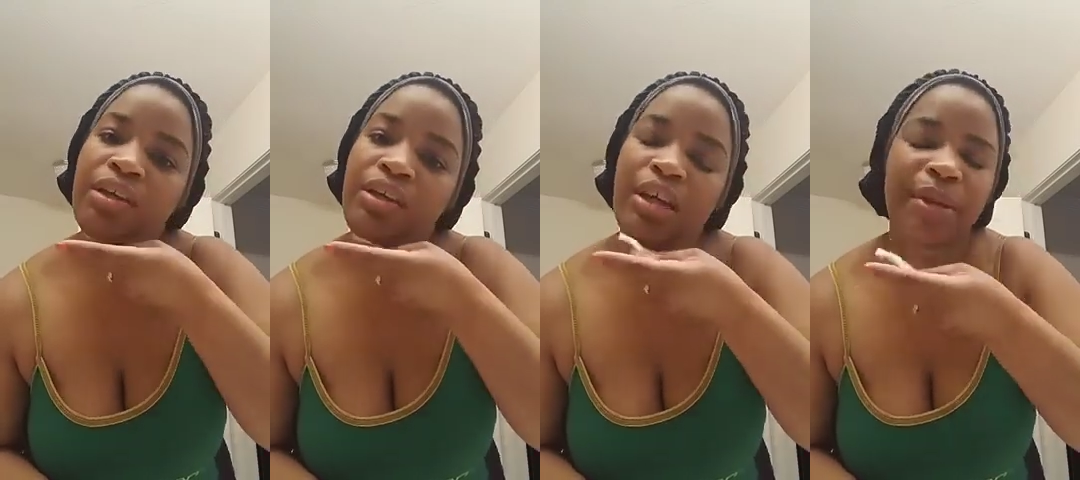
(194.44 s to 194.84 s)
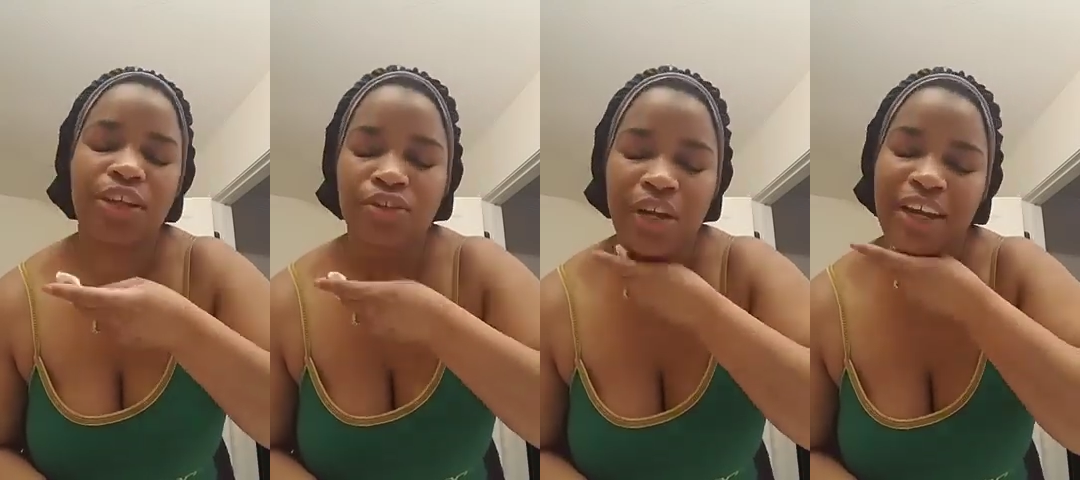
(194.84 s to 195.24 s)
Not
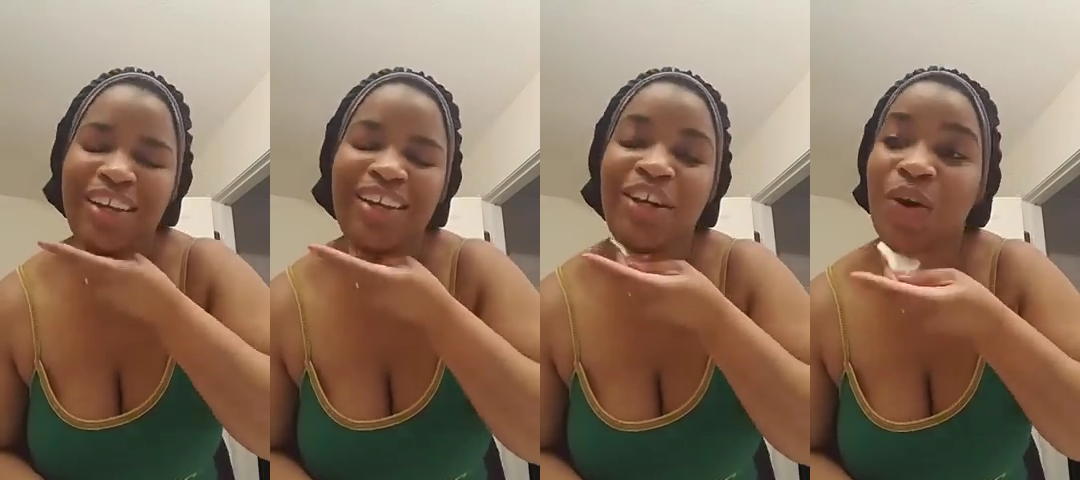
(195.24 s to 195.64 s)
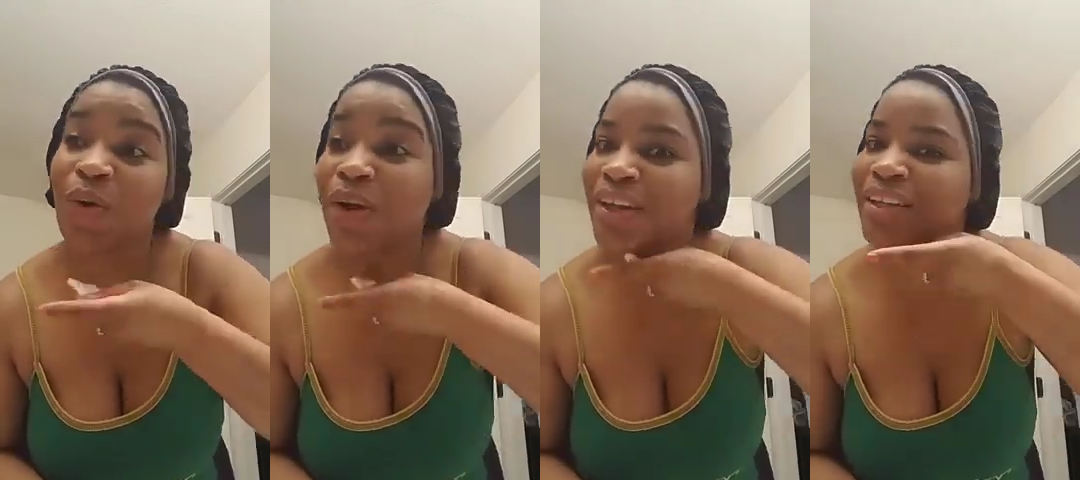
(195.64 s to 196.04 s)
dry,
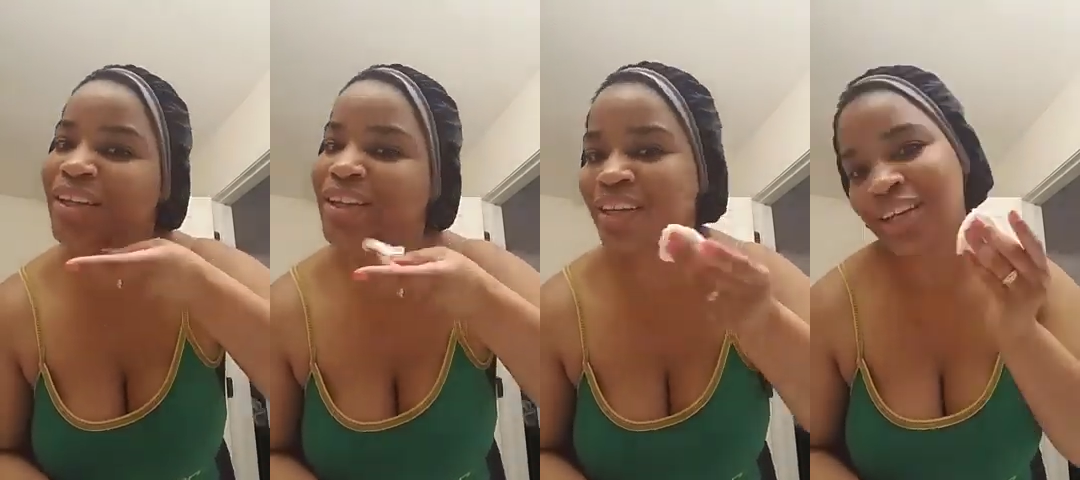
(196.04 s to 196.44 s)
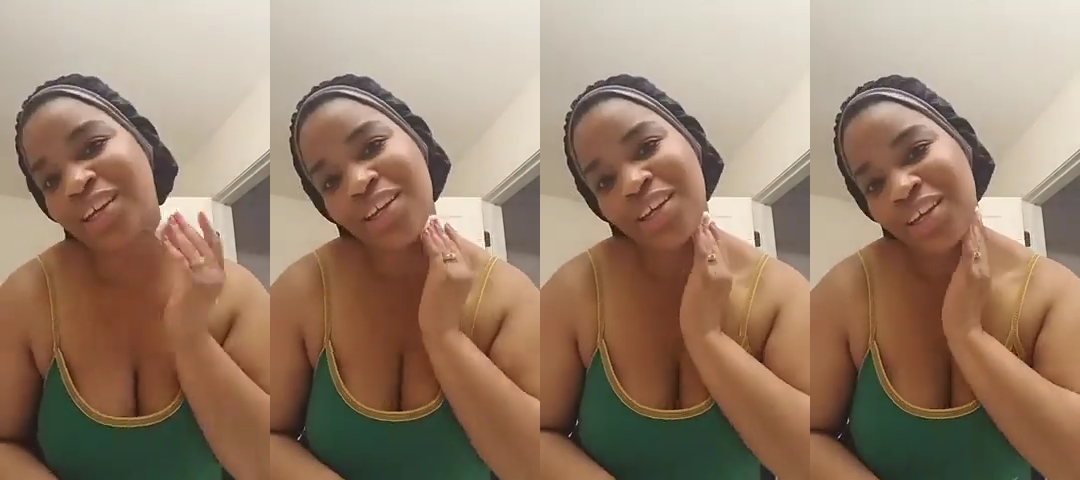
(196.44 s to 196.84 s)
oily.
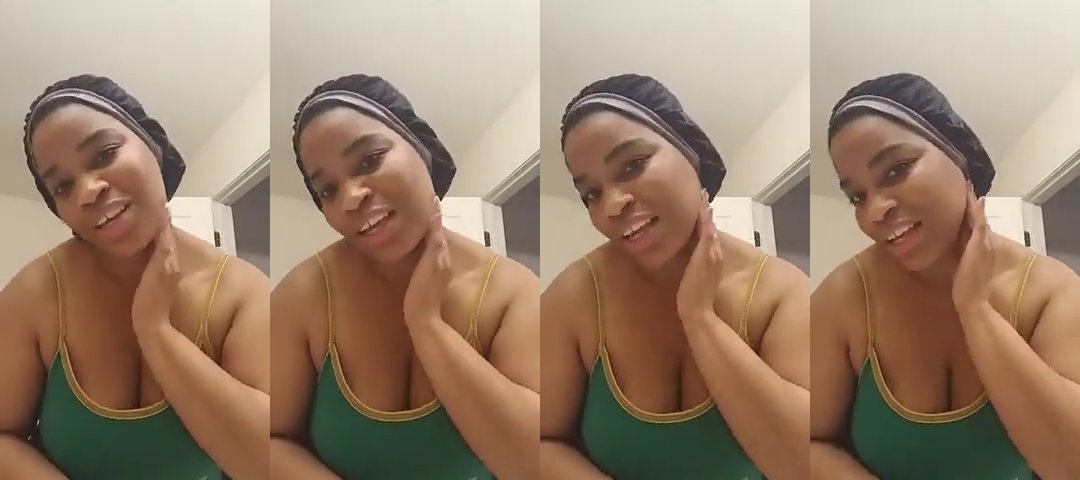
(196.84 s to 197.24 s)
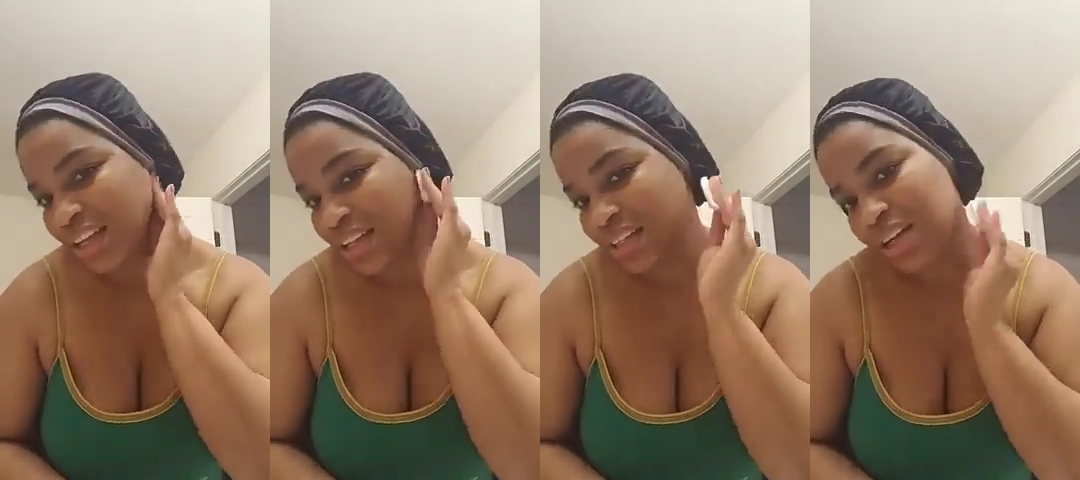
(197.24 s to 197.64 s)

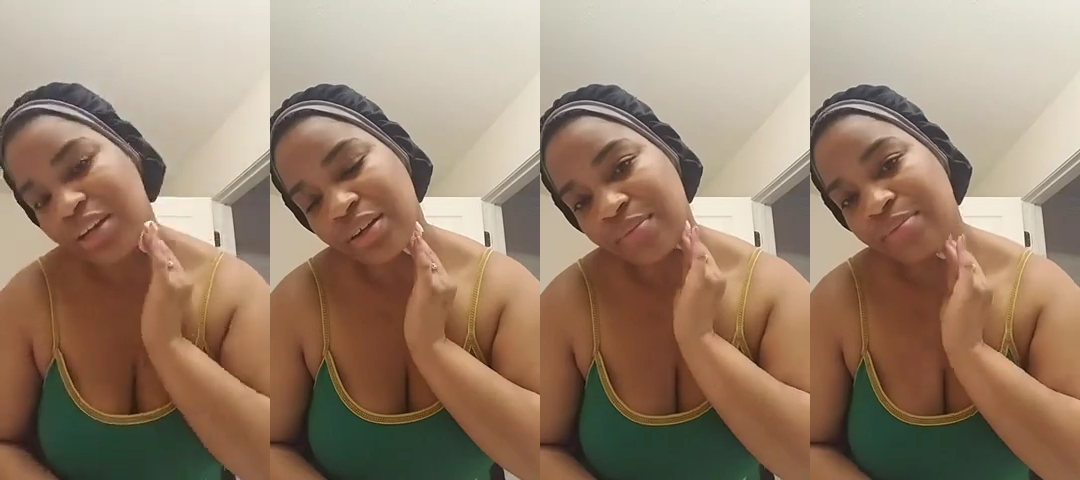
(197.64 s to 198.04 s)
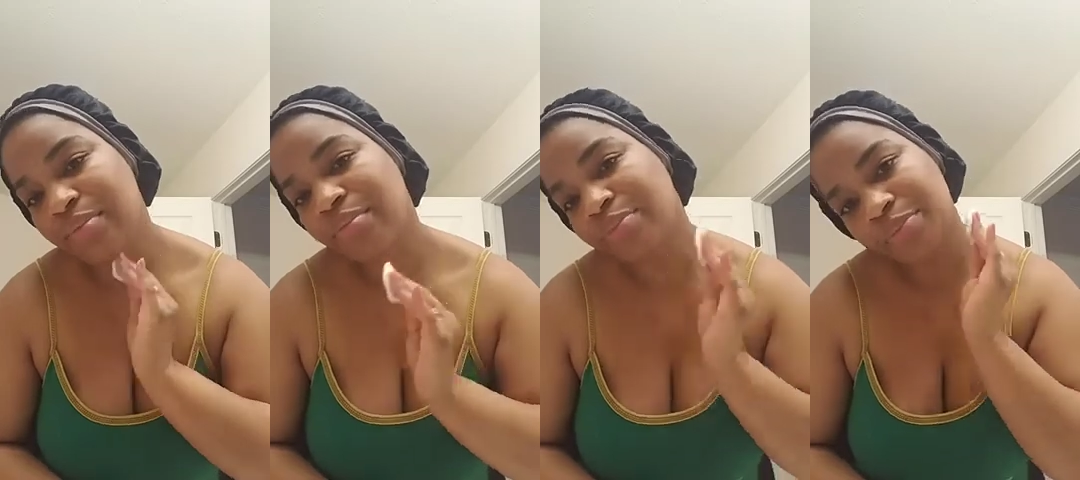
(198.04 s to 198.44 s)
And
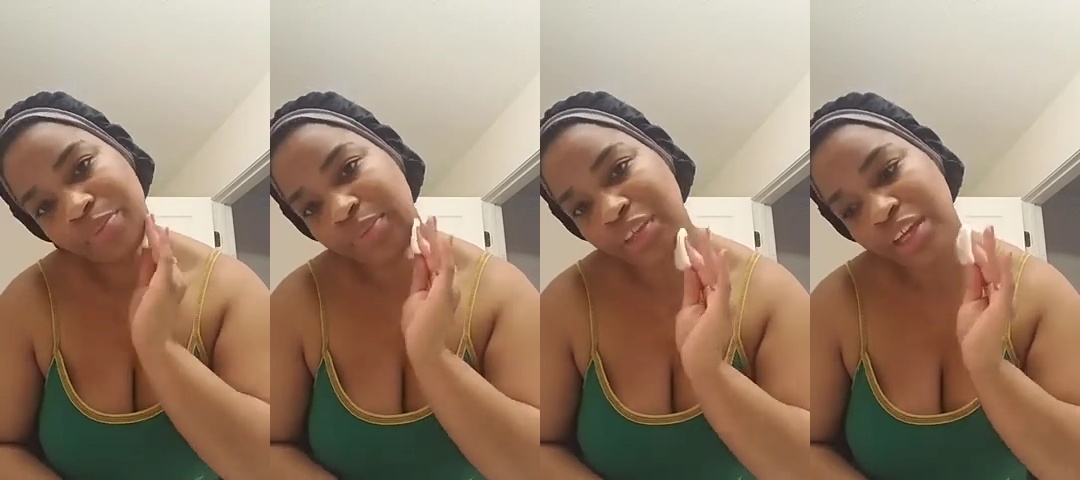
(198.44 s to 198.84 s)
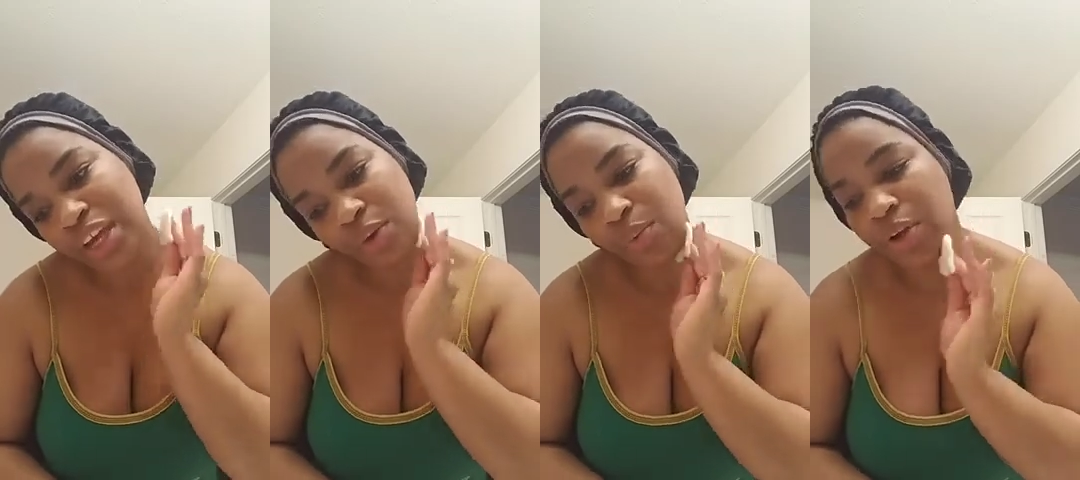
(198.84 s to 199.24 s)
I
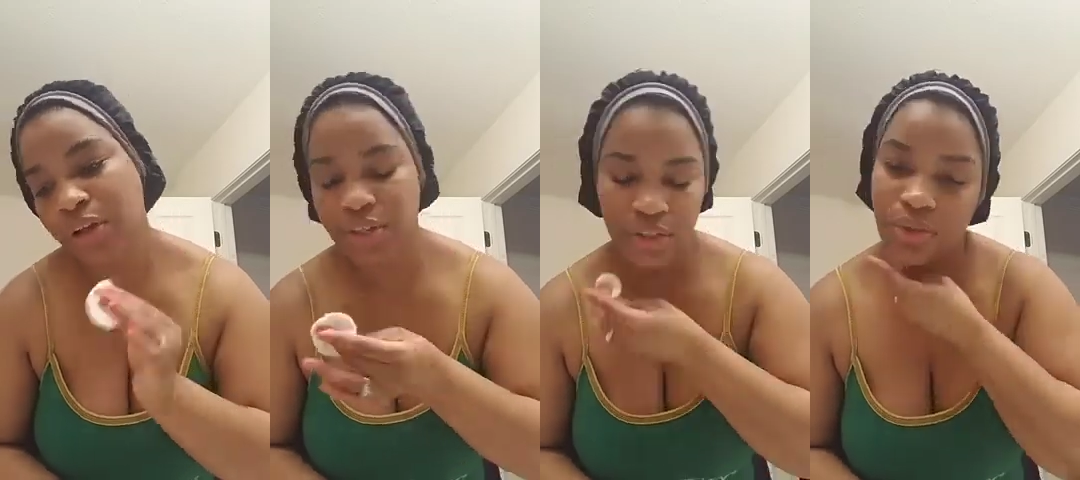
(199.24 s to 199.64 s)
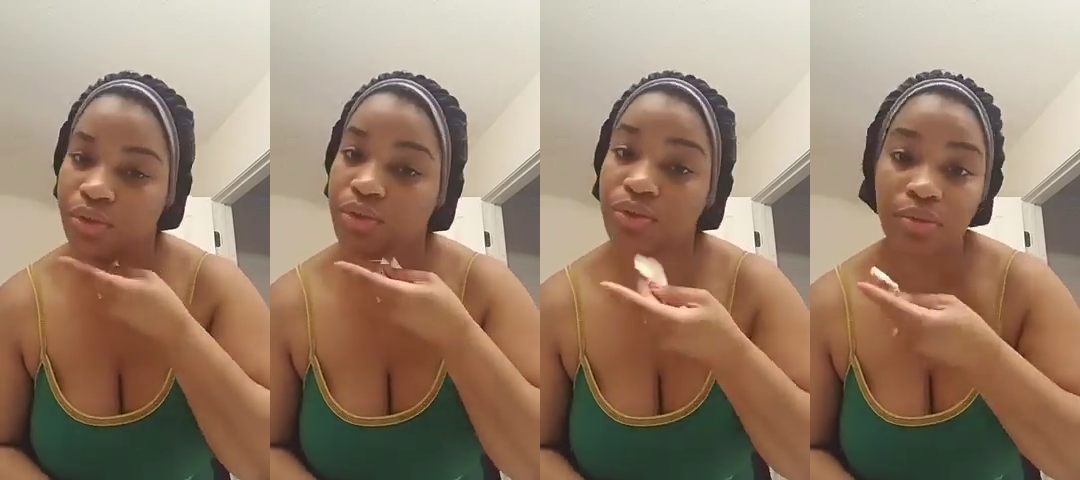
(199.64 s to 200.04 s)
work to